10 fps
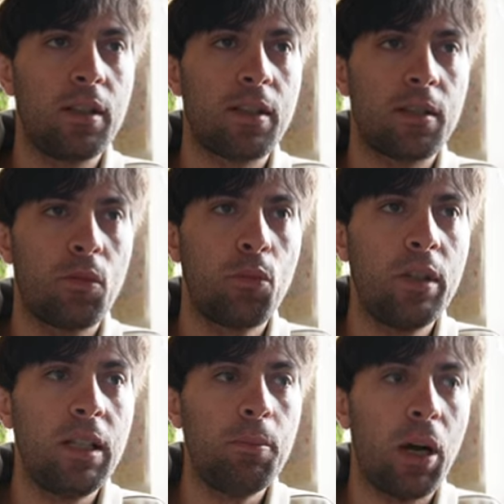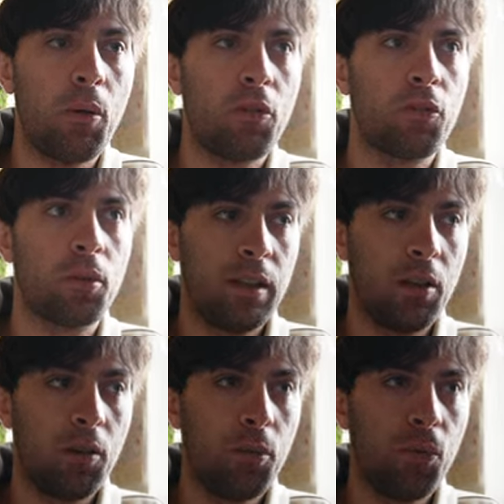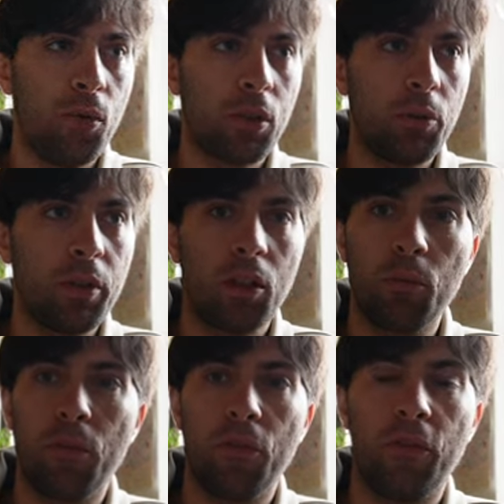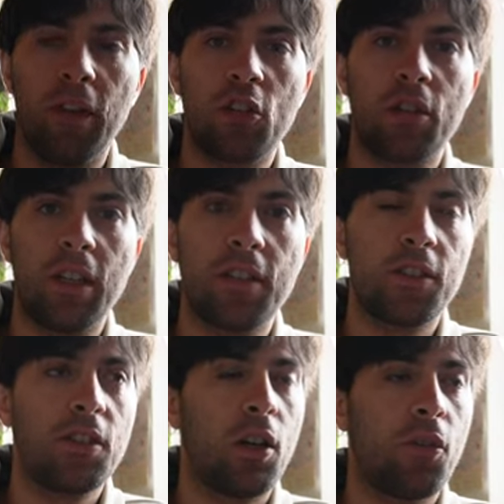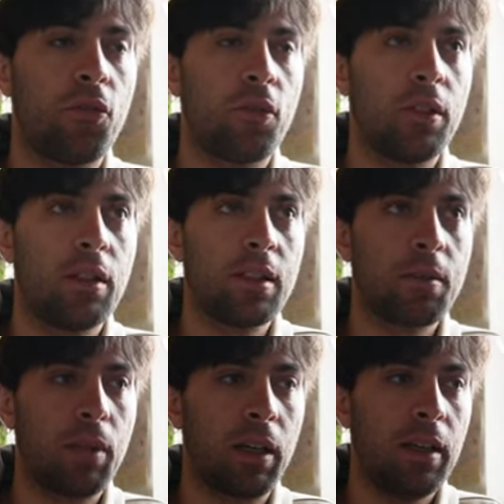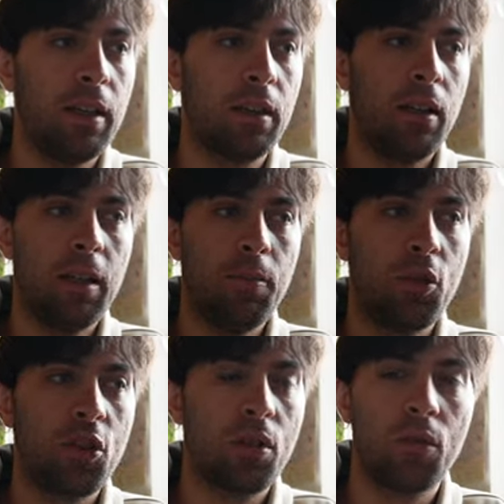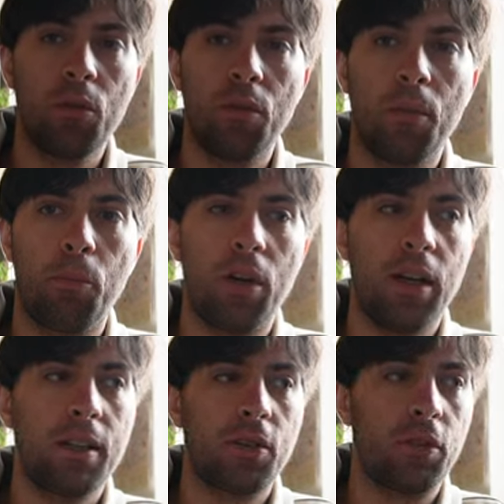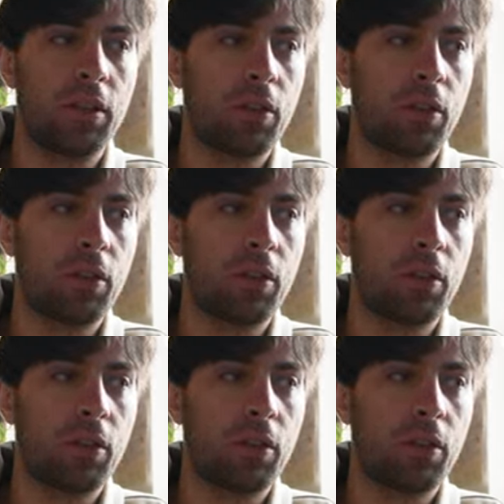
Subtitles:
is really powerful. Now, before going on with the functionality of this plugin, let me show you the price of it,